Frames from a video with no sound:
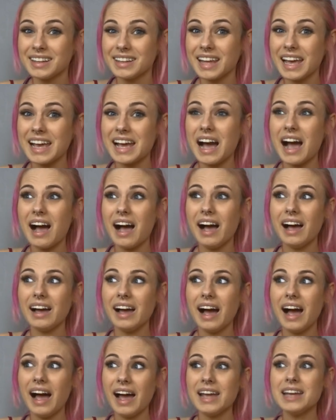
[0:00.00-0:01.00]
Like,
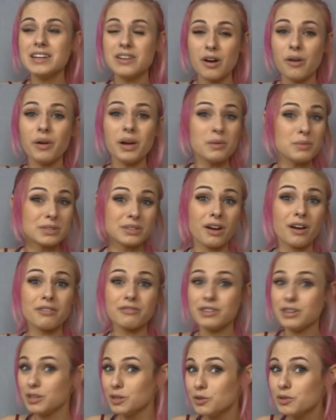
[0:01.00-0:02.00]
I know I was
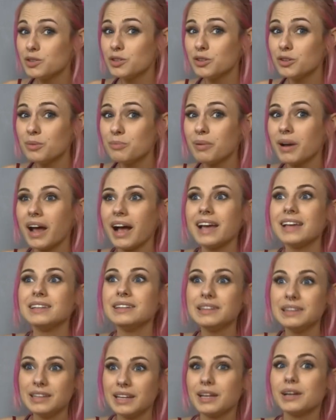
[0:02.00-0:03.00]
off YouTube, but I
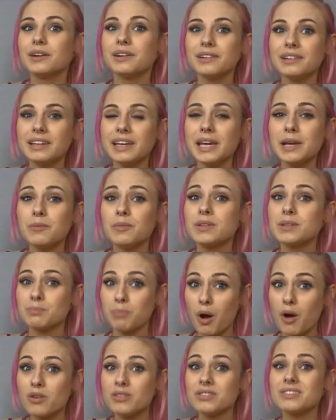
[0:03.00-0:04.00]
literally was
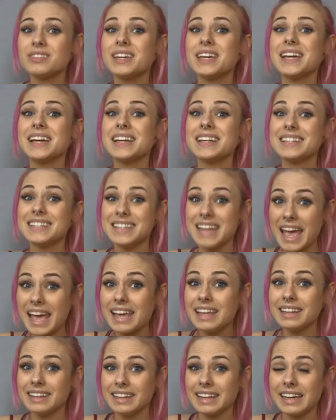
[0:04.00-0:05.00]
posting
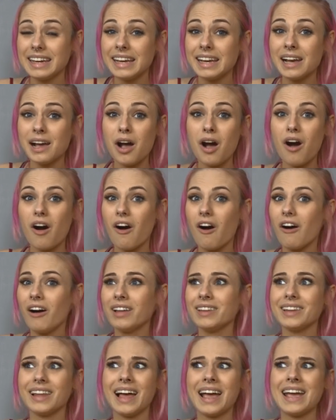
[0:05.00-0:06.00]
daily
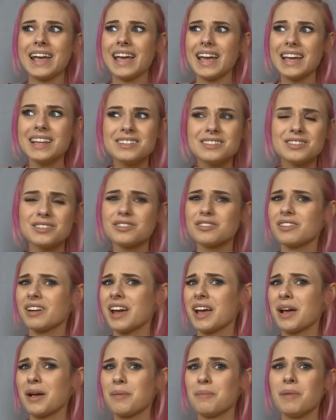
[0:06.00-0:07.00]
on like
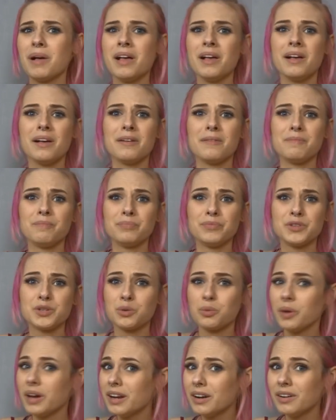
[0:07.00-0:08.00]
Instagram,
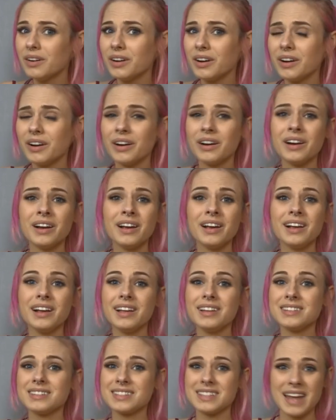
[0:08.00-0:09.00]
Twitter,
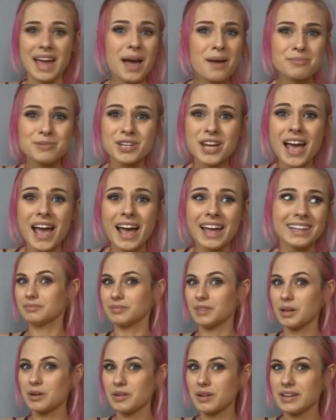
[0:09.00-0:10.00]
Snapchat.
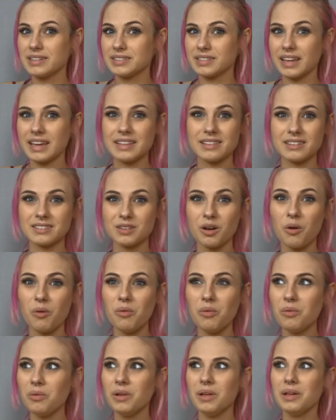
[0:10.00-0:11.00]
There, it's like this
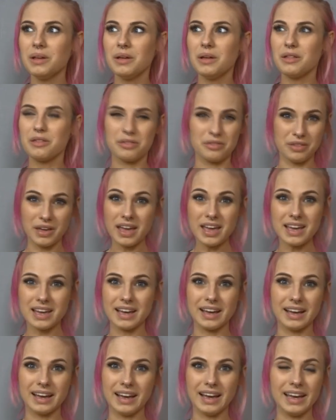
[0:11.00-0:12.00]
whole
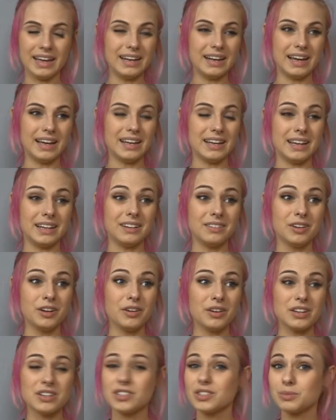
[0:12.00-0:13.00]
thing, and I don't
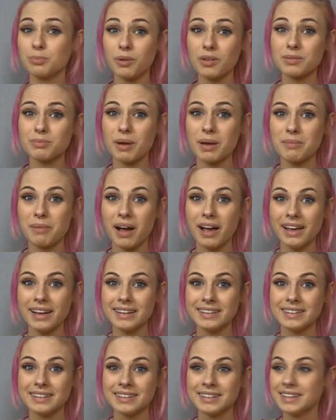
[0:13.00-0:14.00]
know, it just blows my
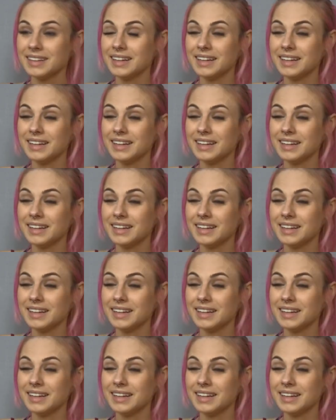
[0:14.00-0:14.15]
mind.